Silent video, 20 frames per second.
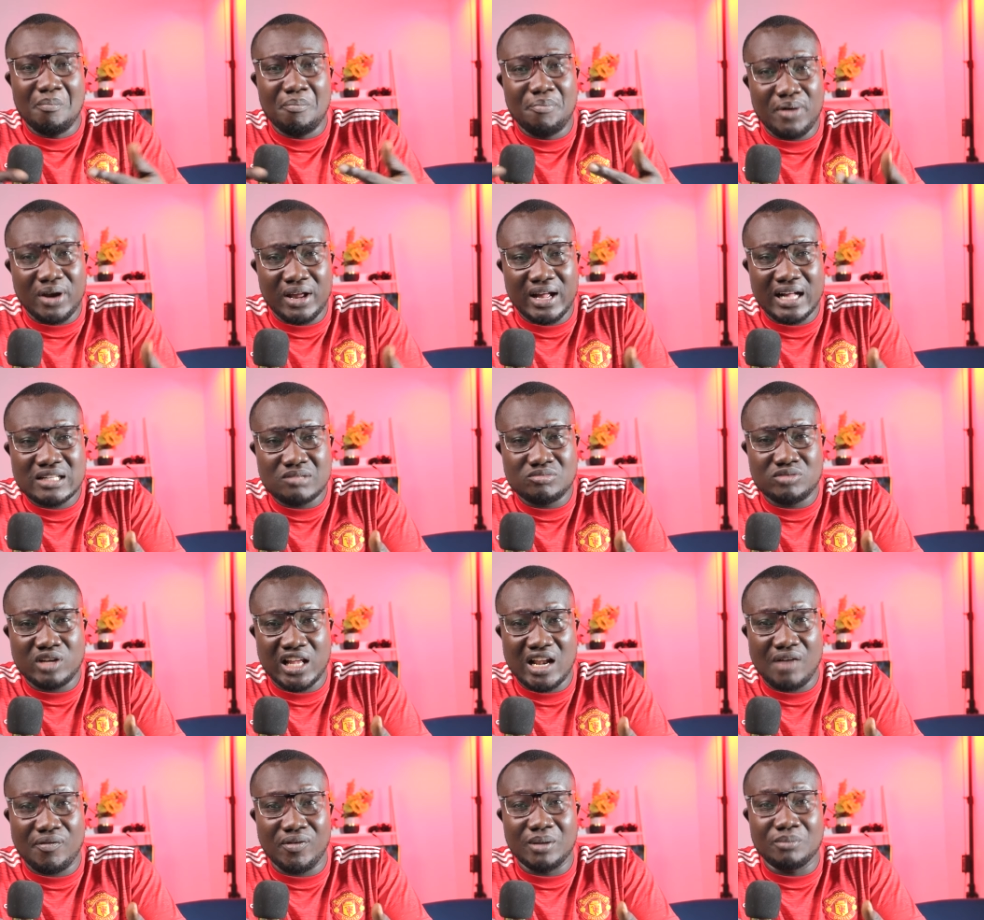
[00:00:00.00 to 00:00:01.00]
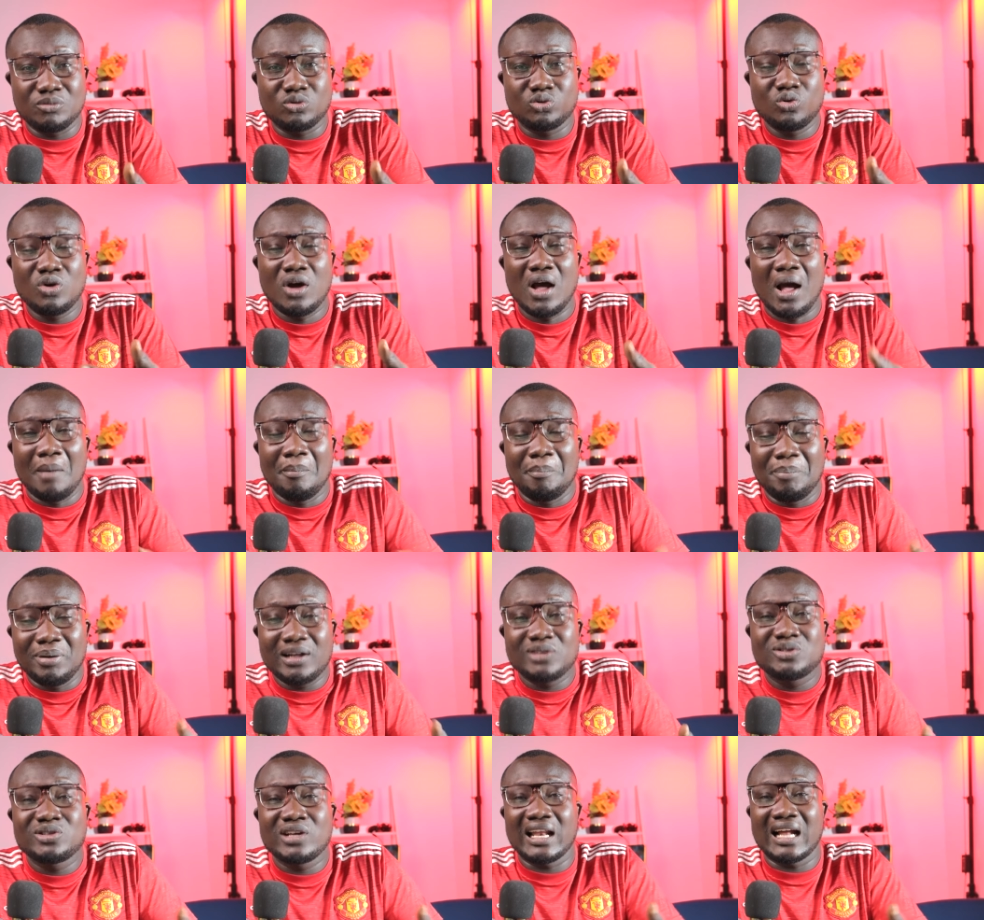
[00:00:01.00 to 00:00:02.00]
bring a team together for them to
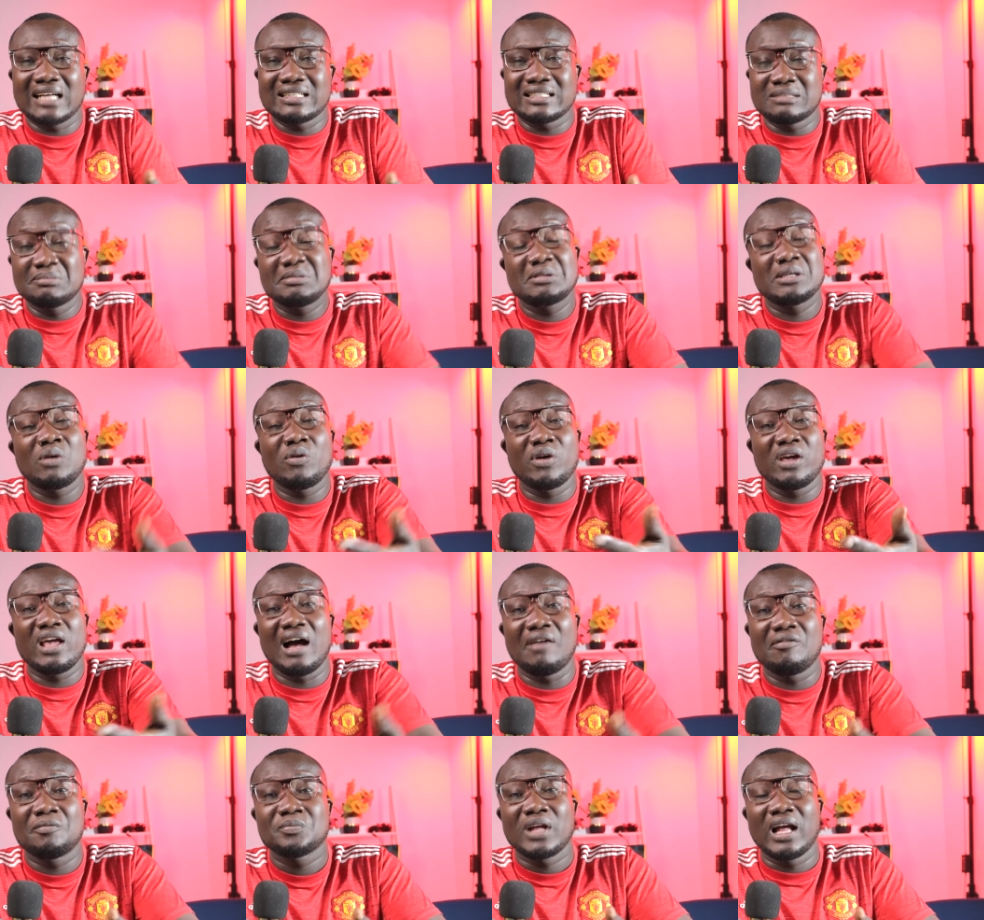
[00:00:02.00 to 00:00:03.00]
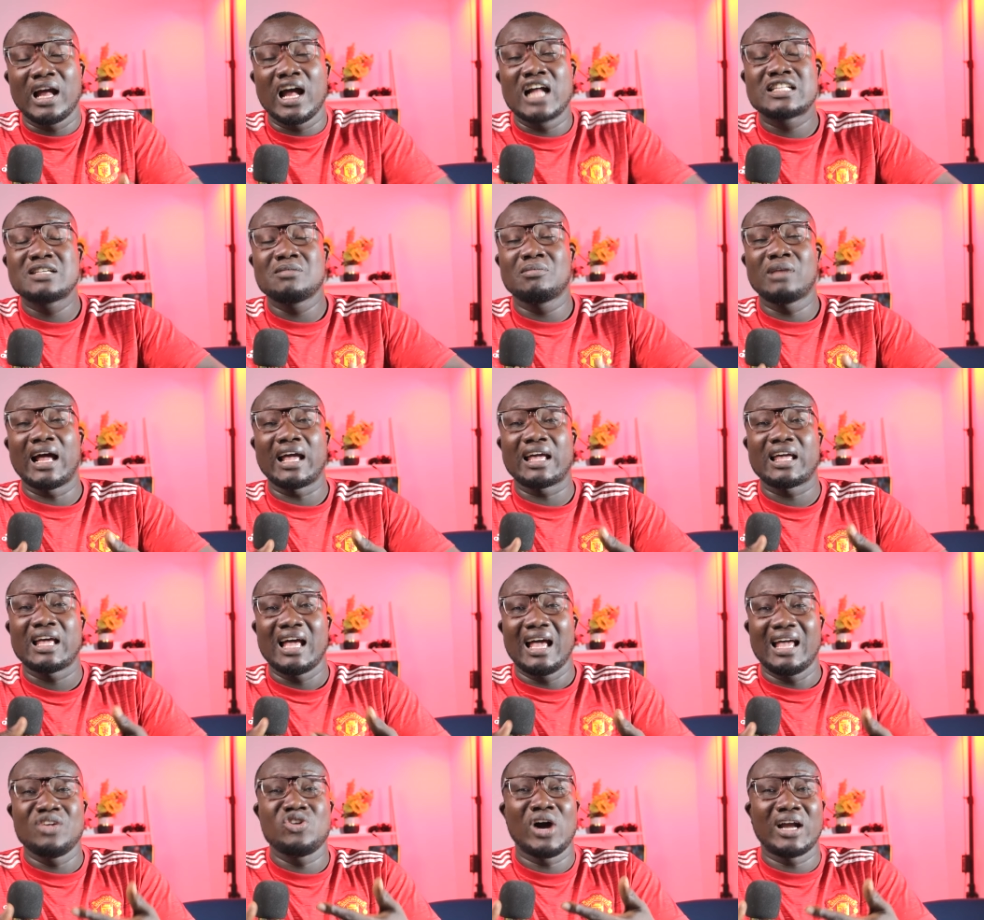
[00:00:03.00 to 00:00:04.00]
play together as a team. Especially when you have a team like
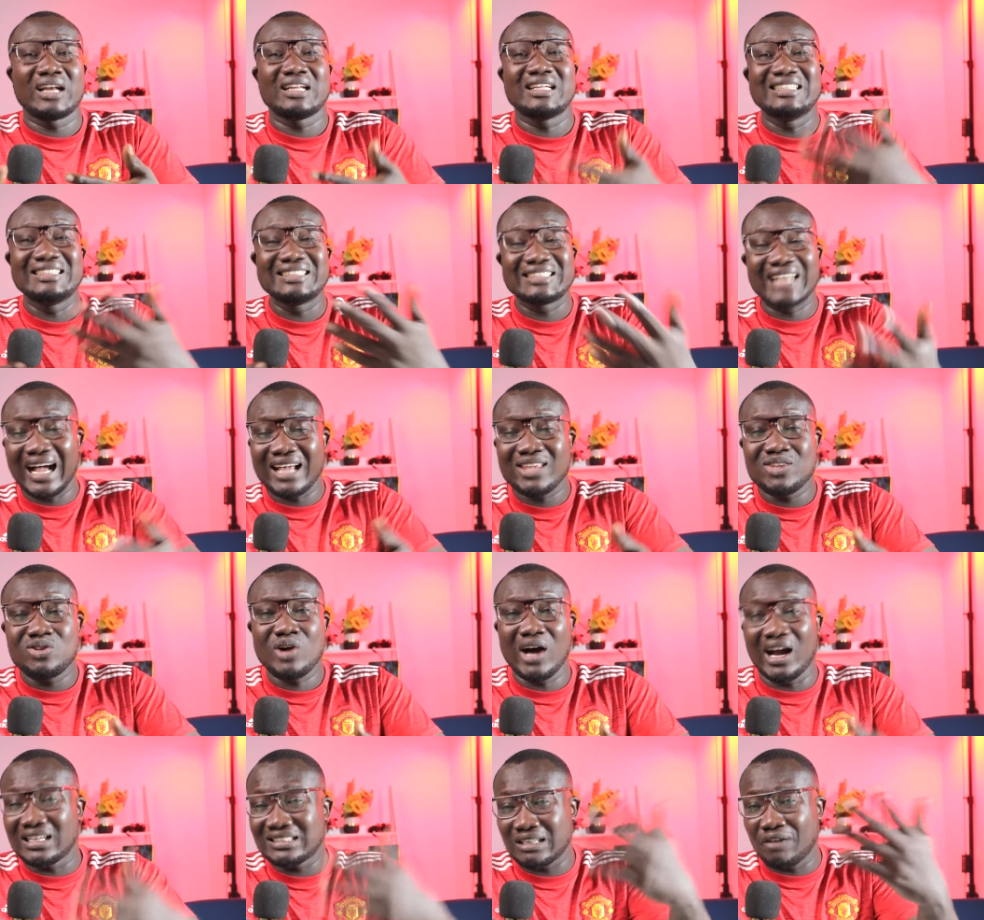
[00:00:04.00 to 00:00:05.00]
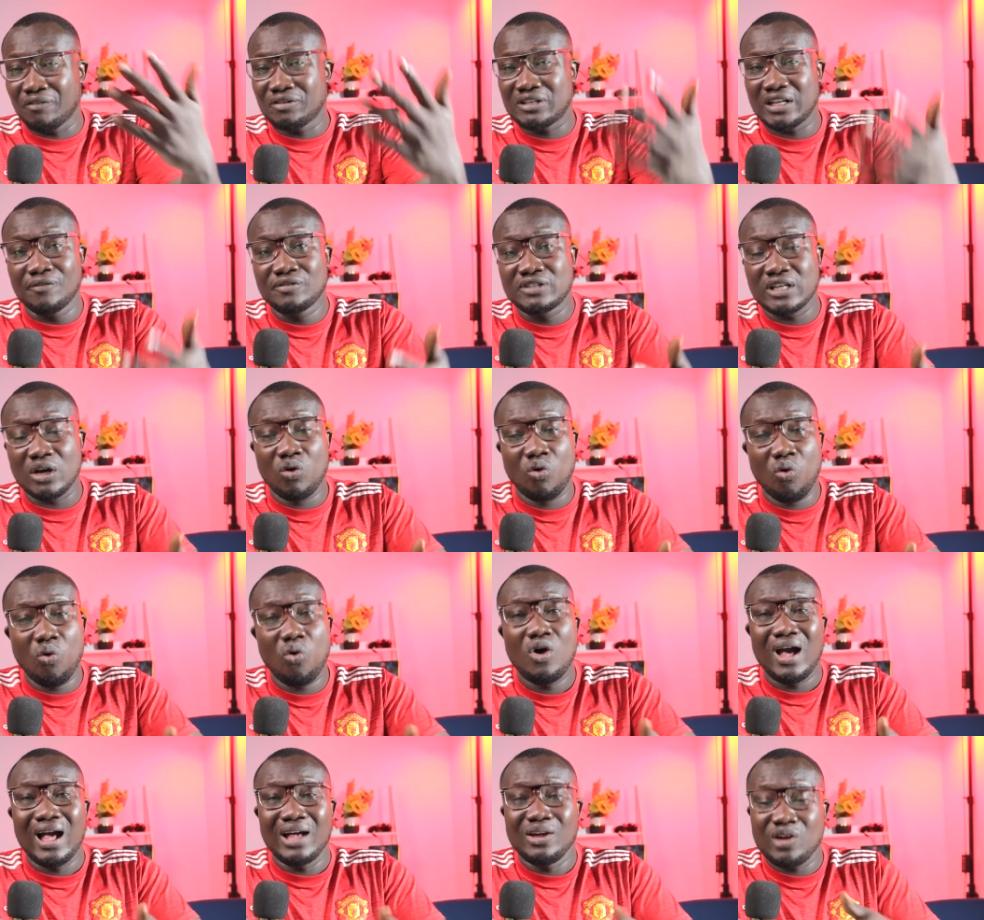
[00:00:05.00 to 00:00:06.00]
you had Inzaghi, you had
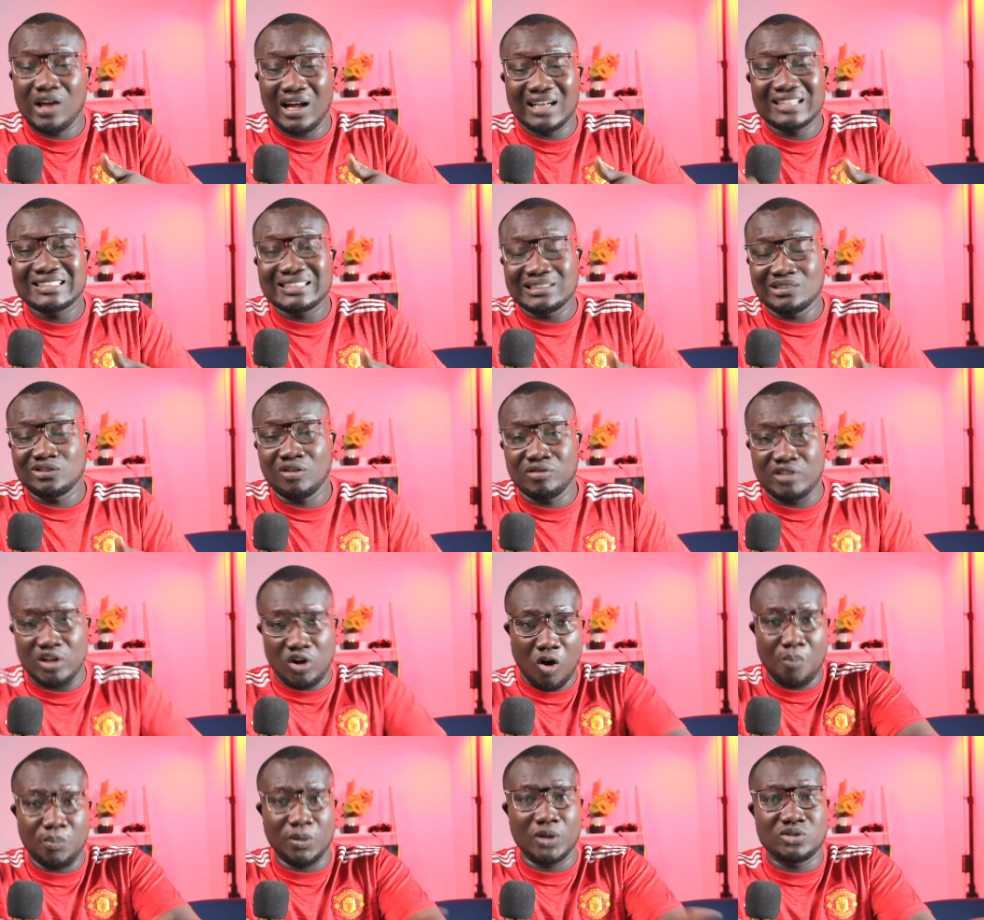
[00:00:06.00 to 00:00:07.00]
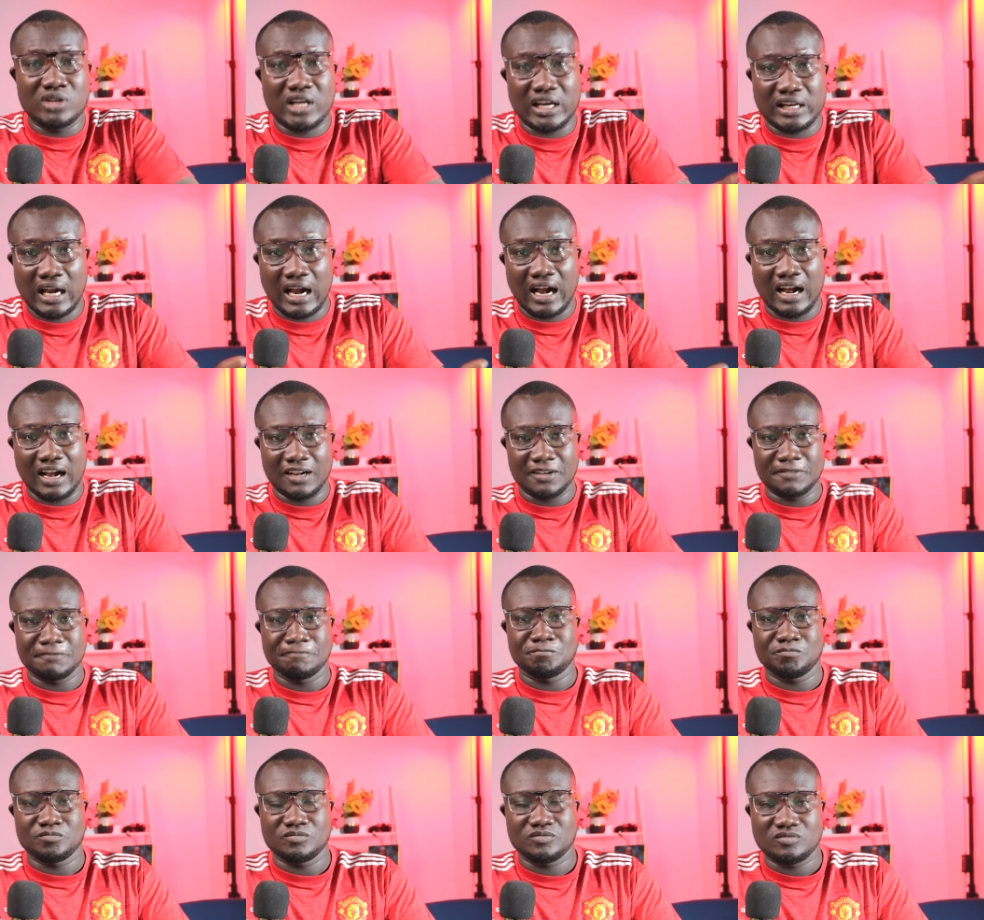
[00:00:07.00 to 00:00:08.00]
Shevchenko, you had Seedorf, they all play together.
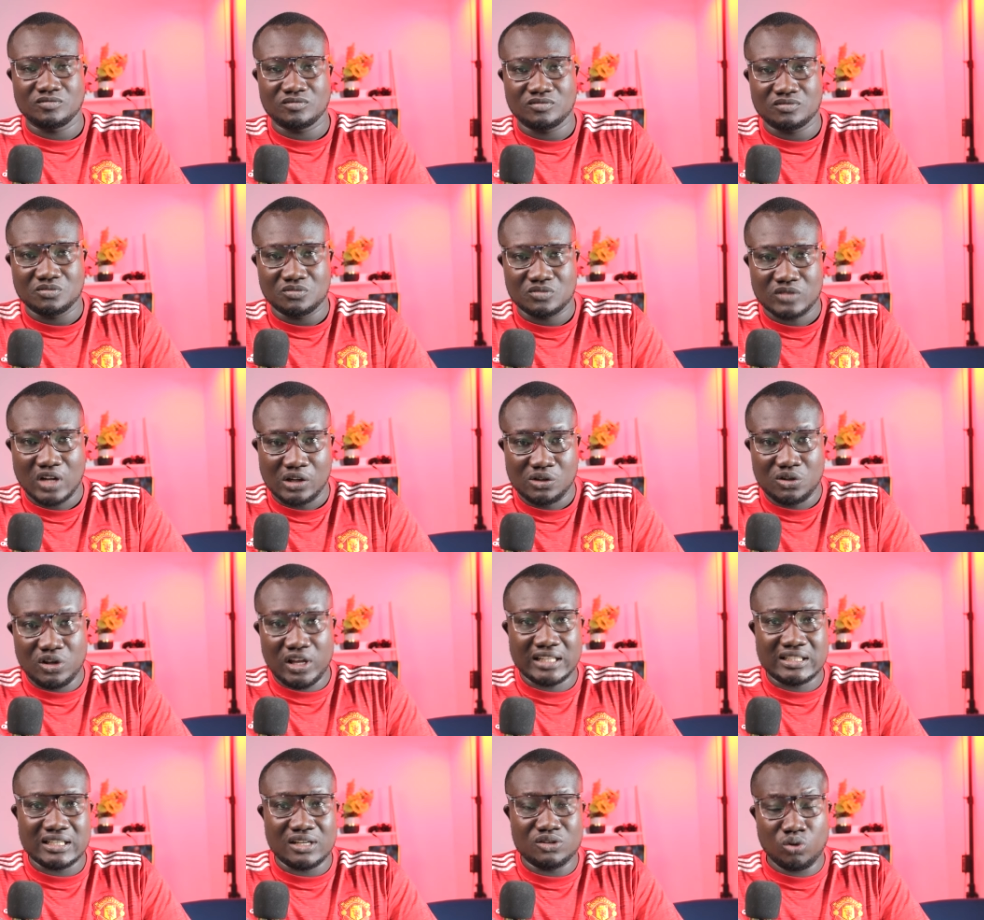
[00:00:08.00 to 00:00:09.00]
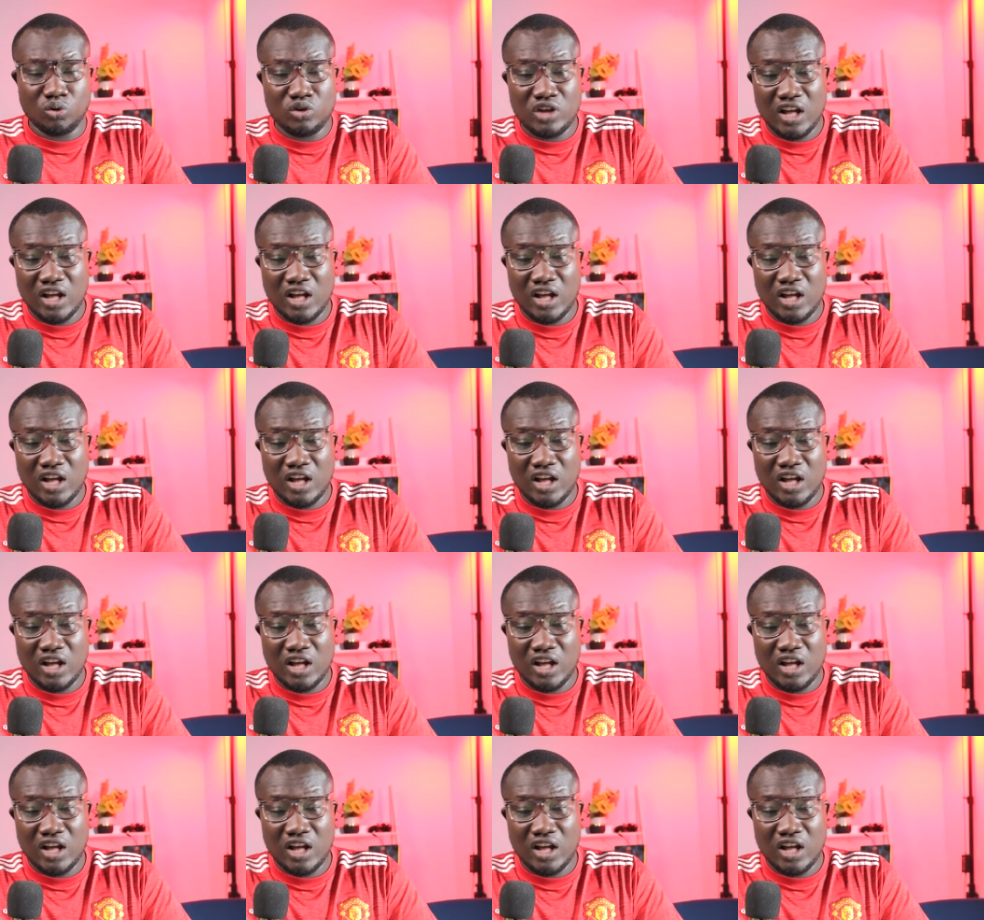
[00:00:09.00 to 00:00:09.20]
You get it? So